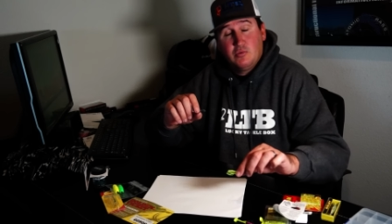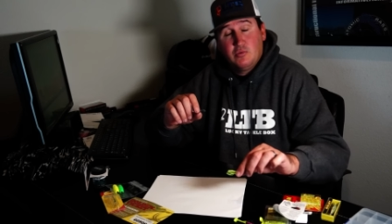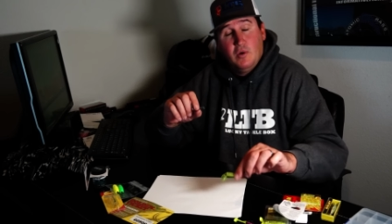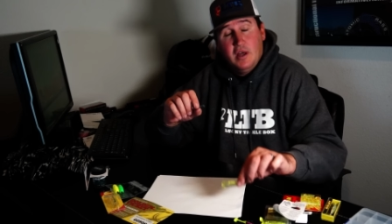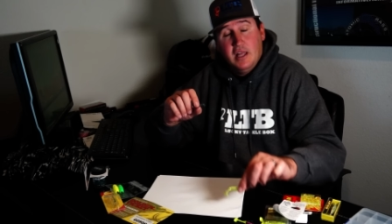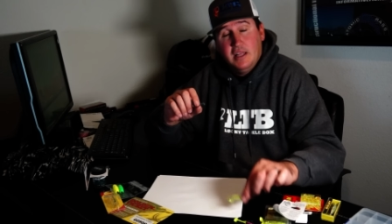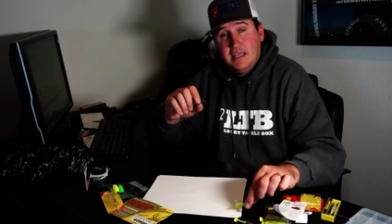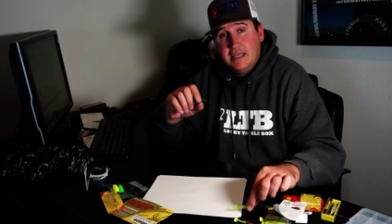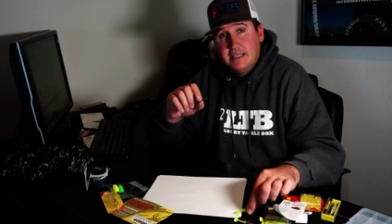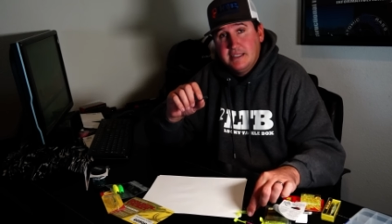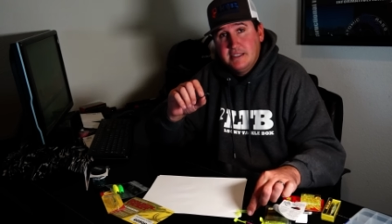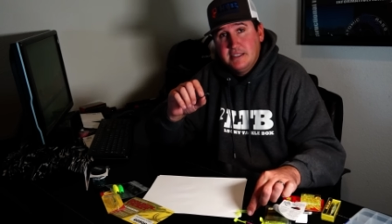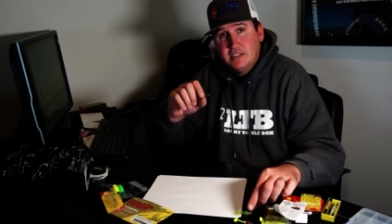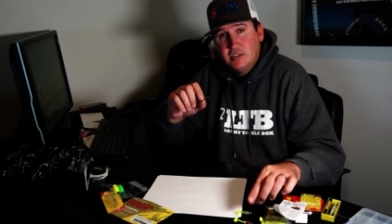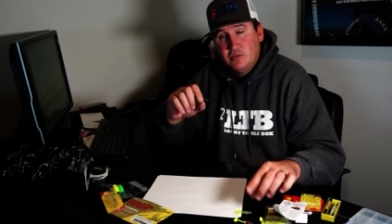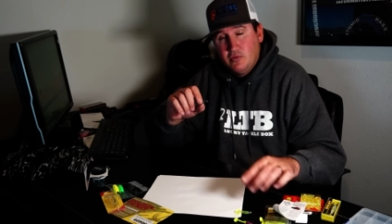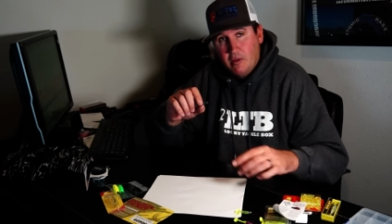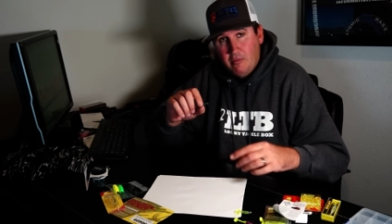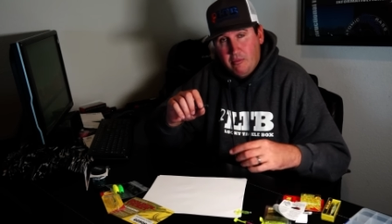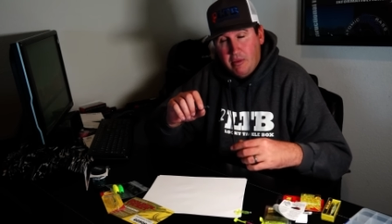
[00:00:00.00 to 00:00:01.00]
Well, it's a
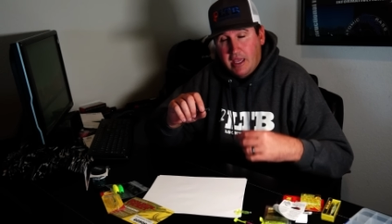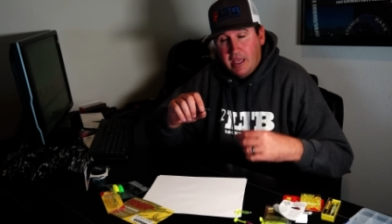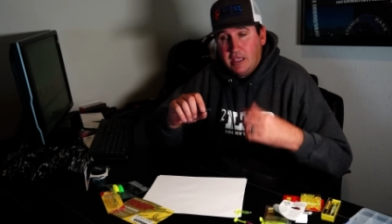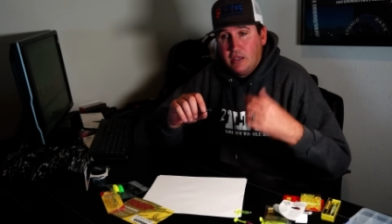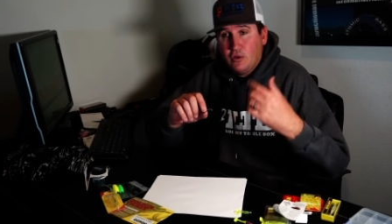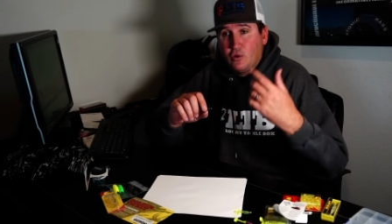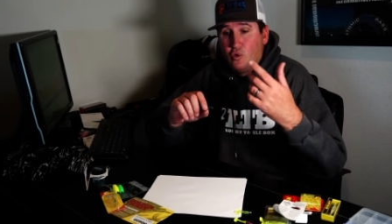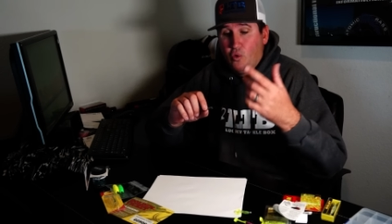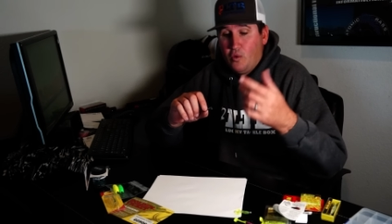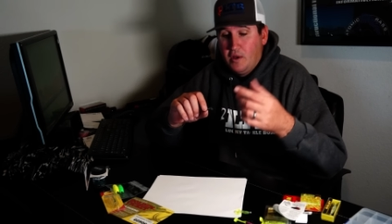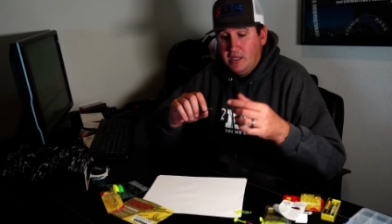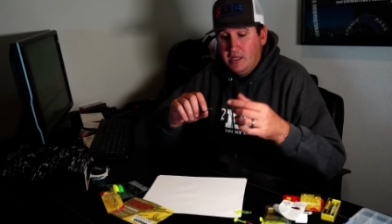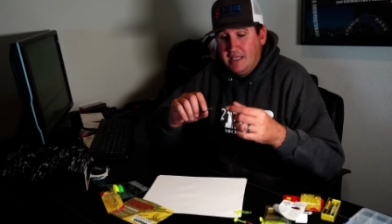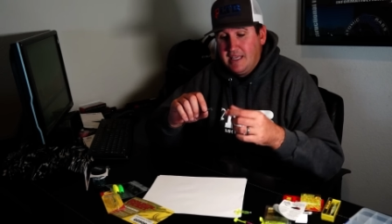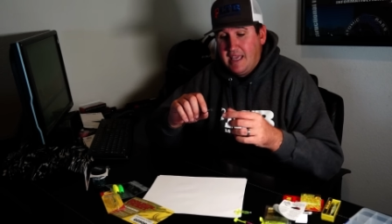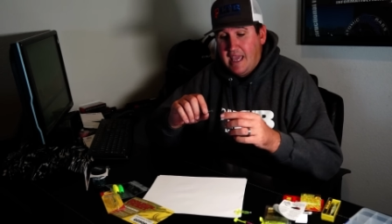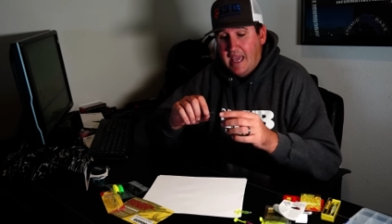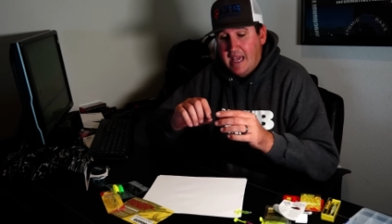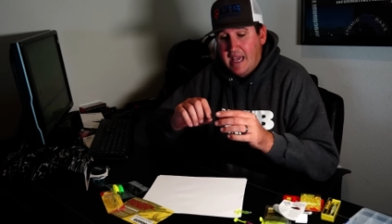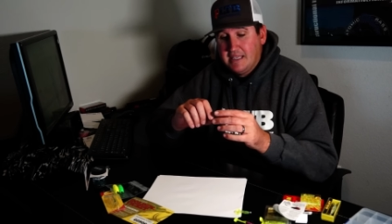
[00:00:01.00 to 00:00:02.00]
swim bait, you're going to
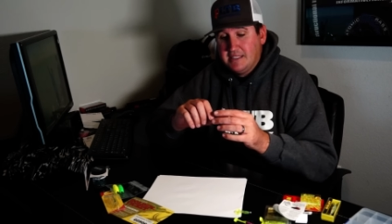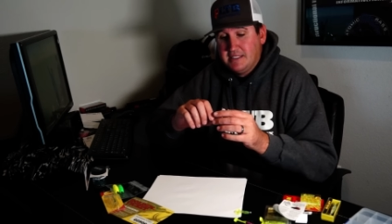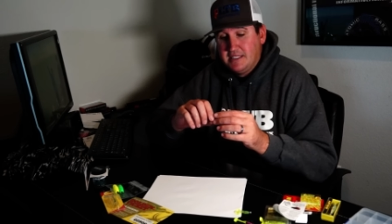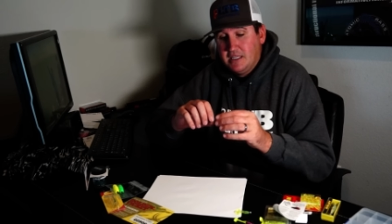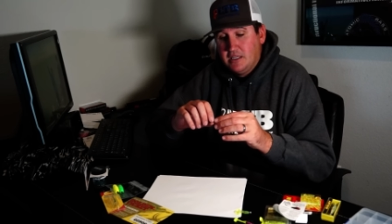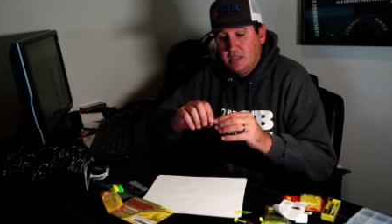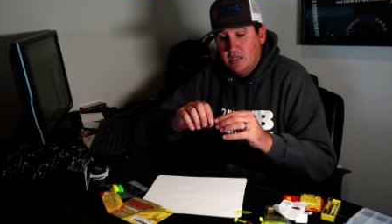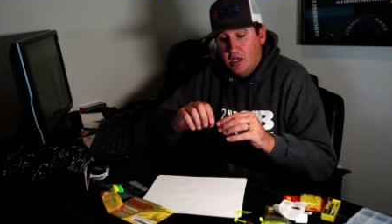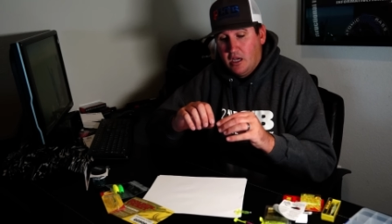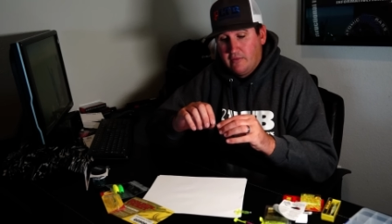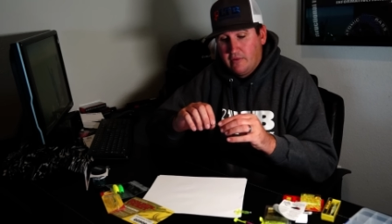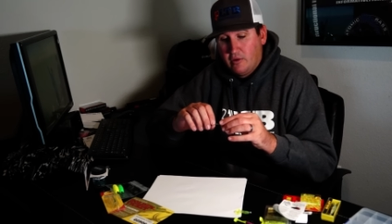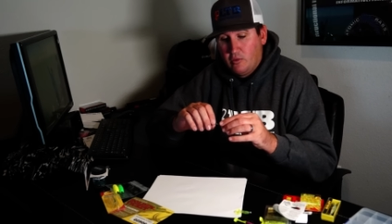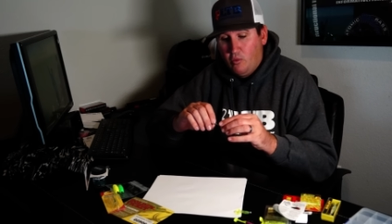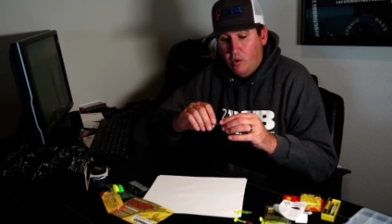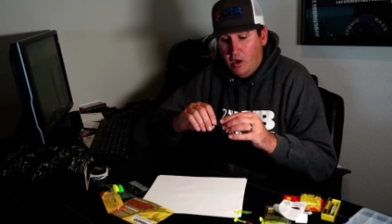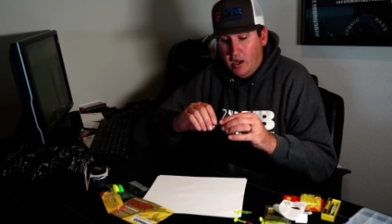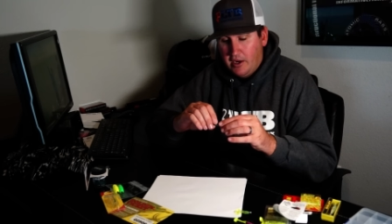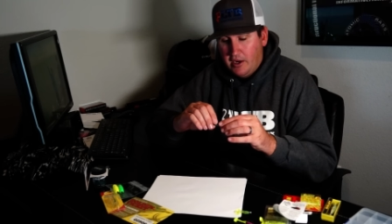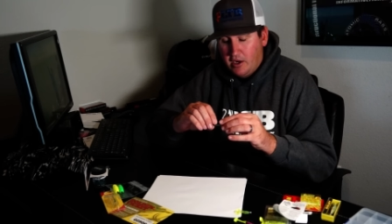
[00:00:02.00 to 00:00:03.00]
cast and cover
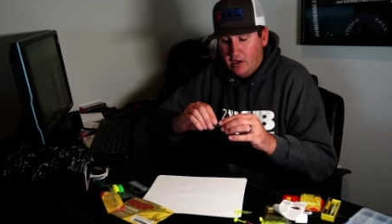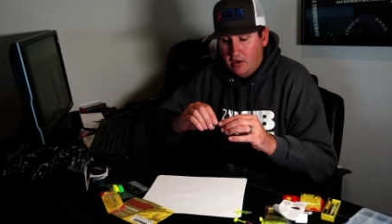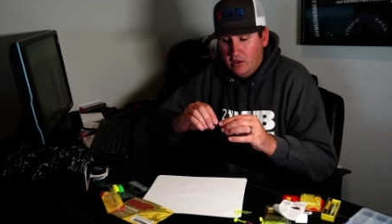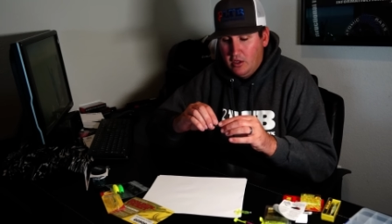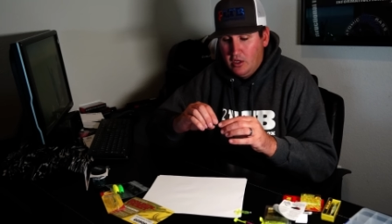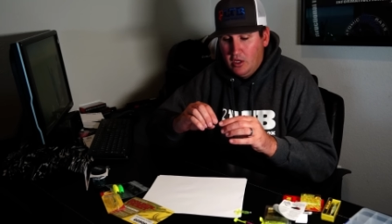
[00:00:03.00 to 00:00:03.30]
water.